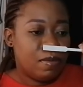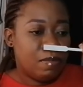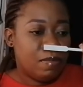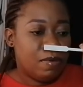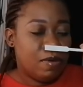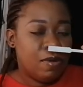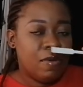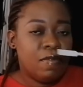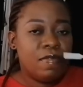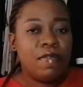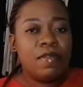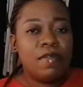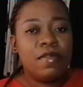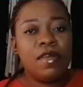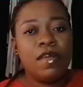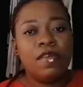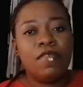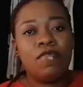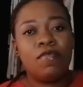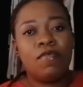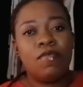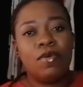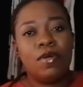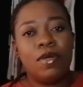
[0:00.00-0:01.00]
because it
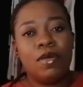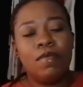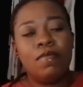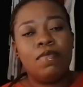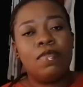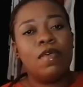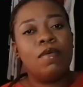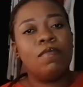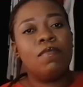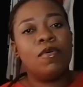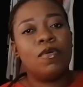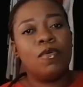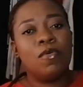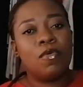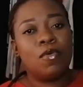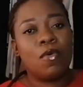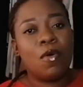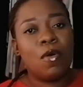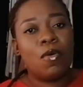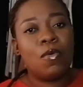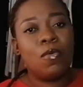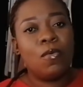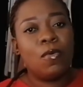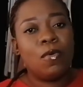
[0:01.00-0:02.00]
just screams I'm a
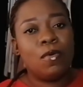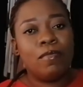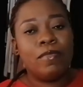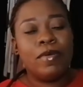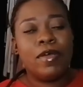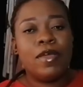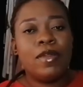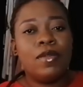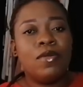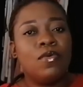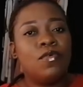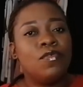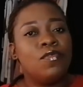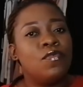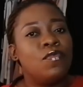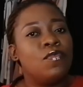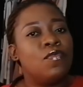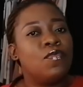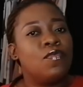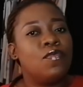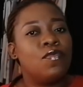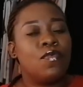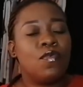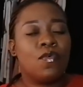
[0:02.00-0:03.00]
grown woman
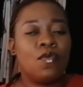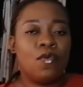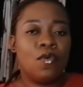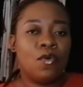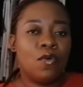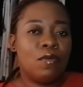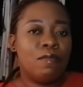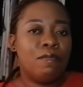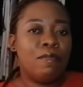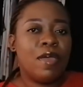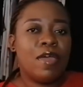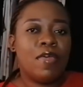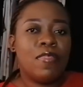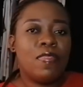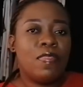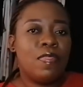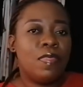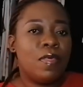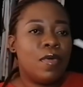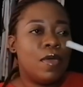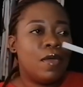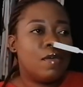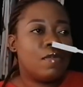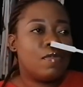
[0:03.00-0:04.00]
who's got my
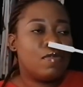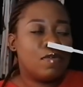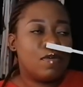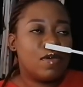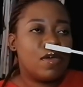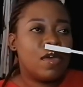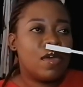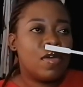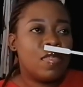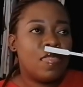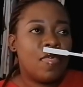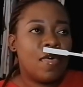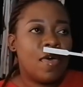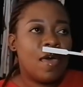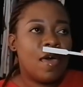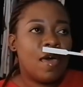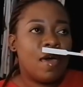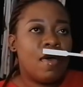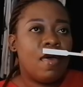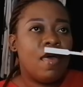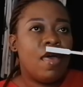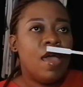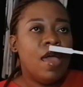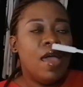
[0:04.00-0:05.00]
thing
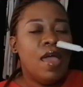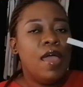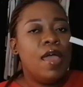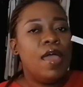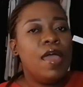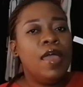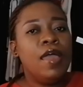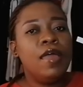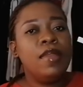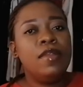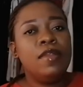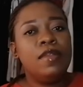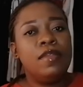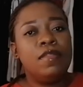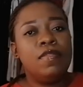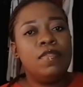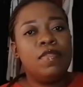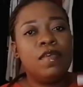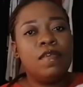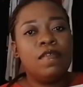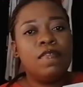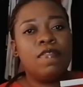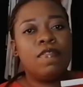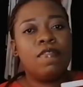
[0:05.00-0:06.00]
together. And
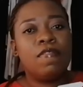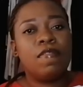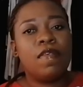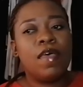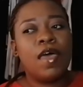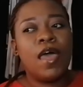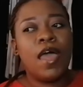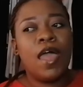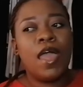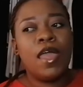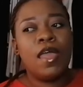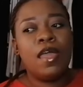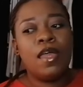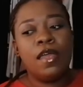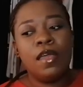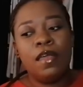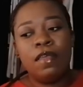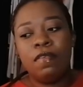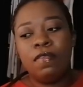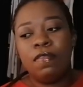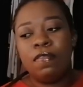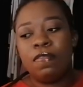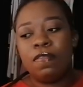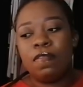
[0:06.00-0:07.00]
this
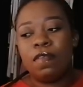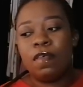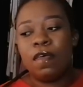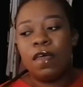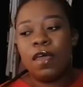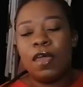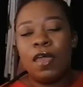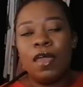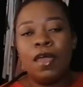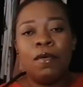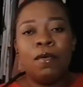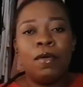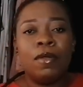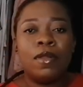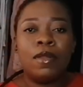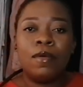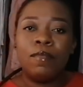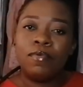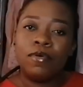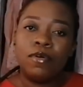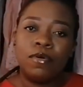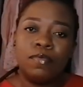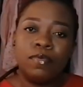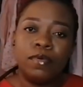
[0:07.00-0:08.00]
is an
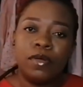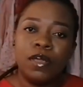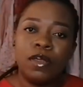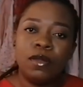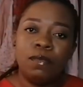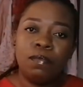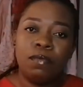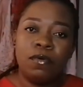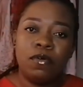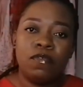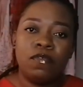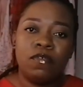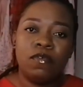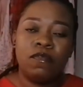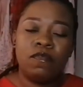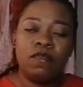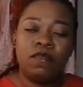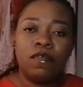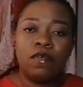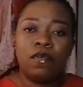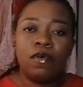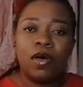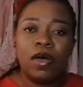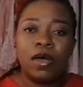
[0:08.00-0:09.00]
appropriate perfume
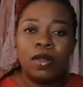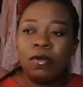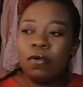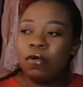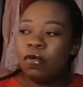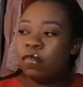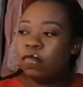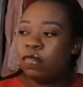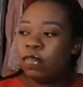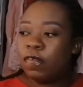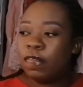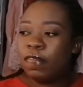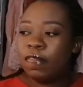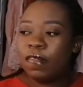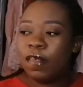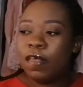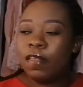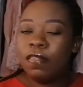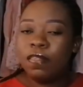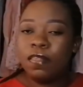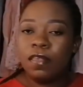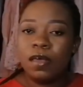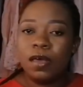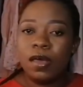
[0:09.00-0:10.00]
for an office
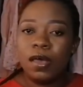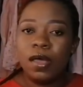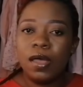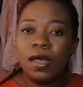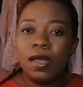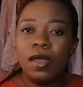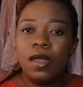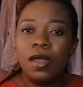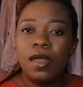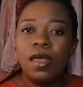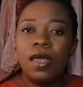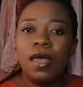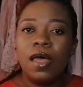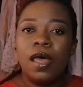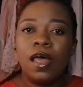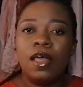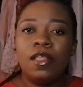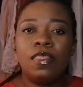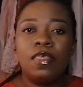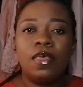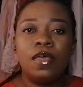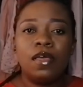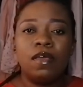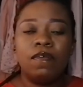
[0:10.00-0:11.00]
setting. I
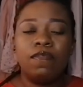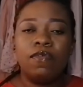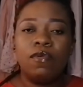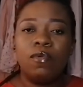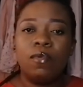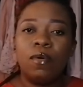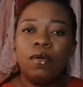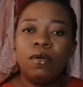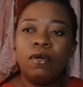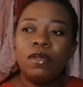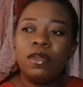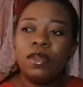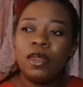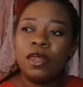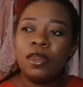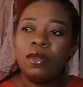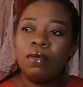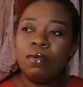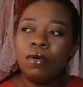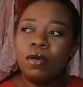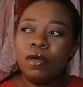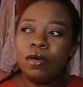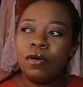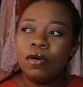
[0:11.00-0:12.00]
think if you wear it
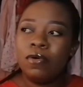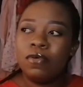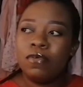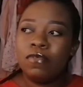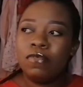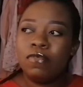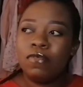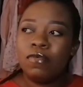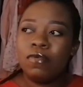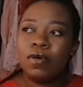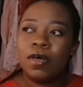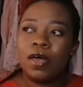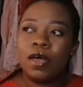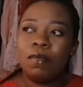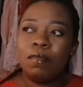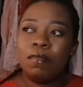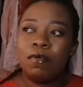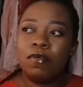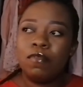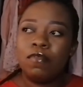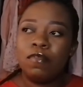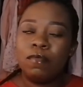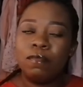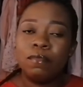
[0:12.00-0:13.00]
anywhere else, you'll come
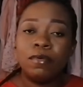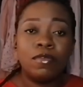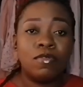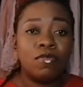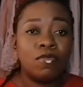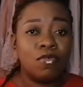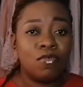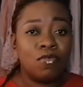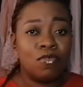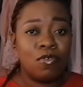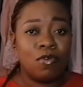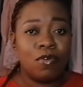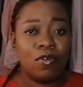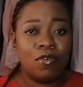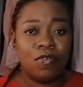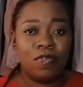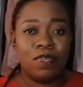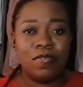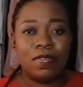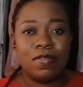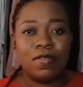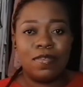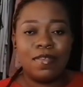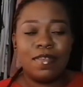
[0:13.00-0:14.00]
off a bit too
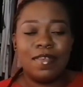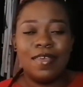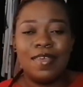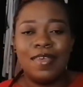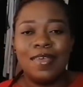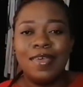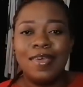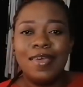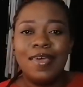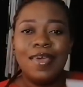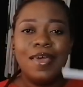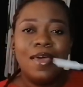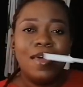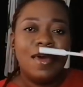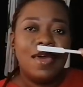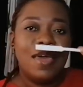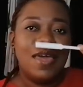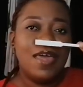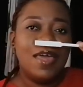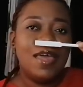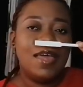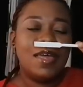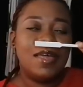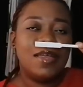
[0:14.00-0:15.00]
soft.
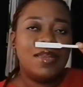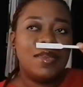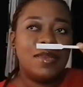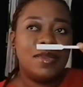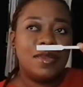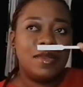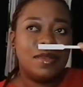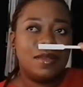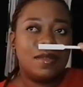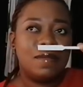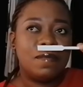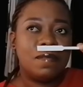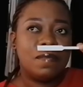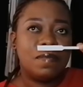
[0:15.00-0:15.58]
And